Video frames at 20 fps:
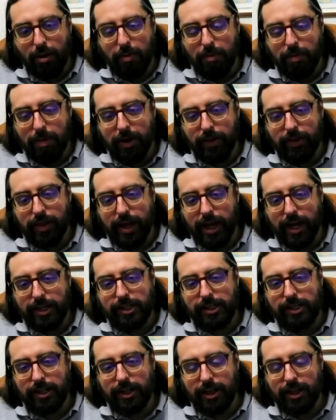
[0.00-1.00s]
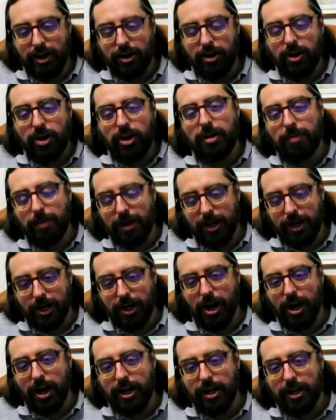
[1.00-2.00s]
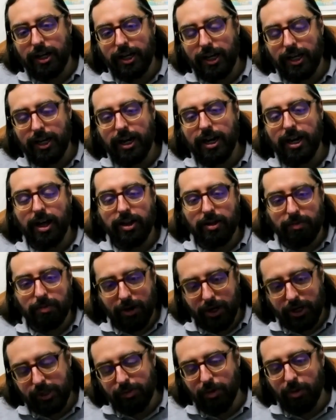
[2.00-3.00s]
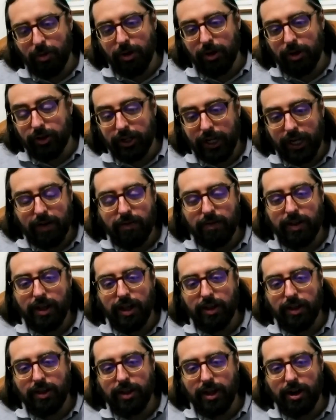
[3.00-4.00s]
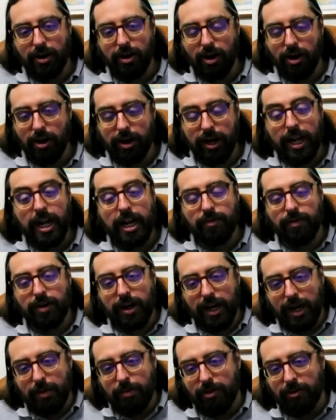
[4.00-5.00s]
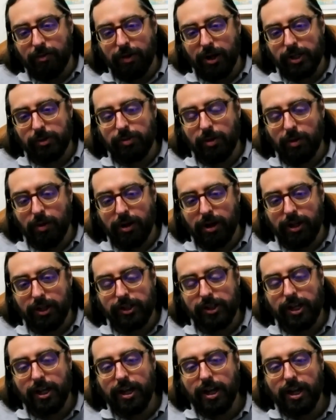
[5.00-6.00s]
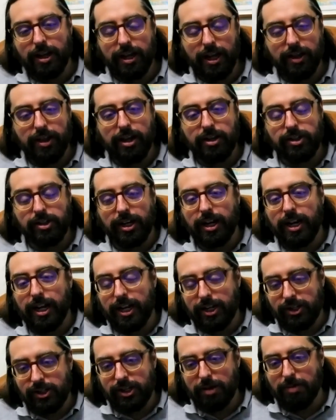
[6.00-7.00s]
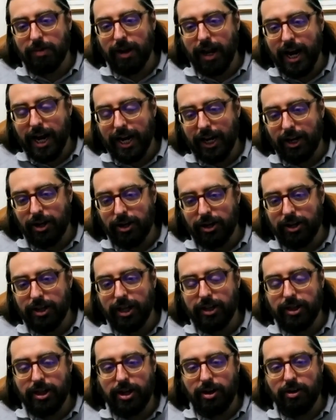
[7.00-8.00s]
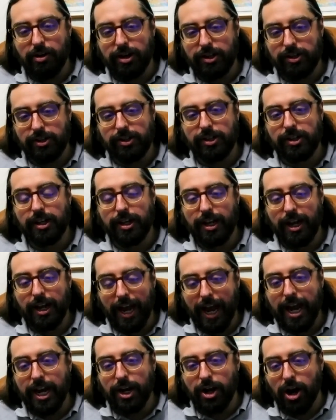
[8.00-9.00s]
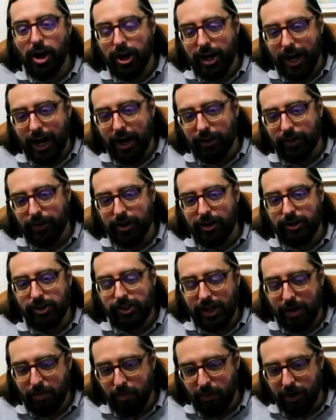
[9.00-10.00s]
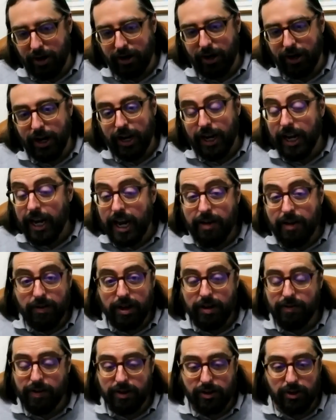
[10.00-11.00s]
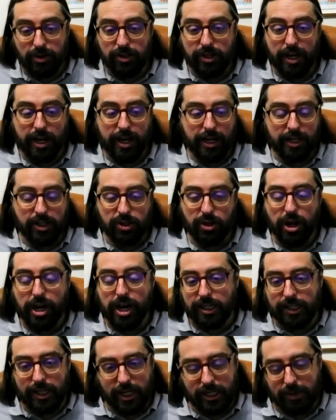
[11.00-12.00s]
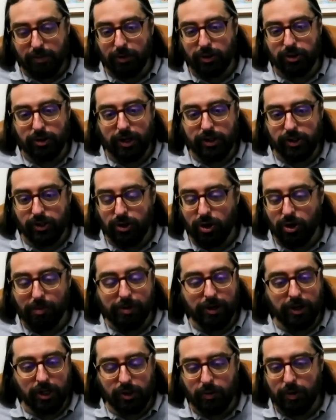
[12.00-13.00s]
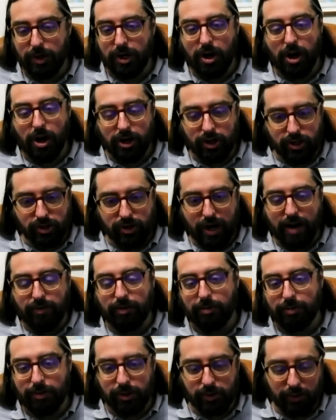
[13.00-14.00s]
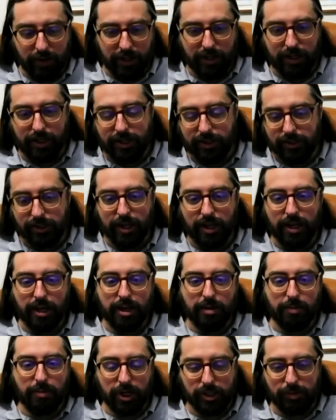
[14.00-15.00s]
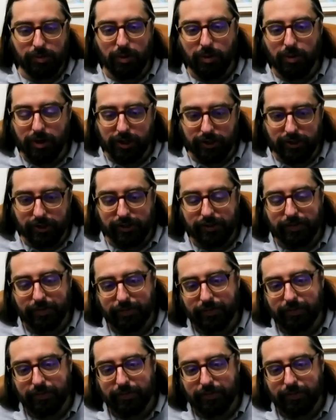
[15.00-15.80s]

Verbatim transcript: but that there could be a God in another possible world? And given that there are an infinite number of possible worlds, that there's at least some likelihood that there is a God out there somewhere, even if, as you say, it's not accessible to us at all because we can't travel between these possible worlds.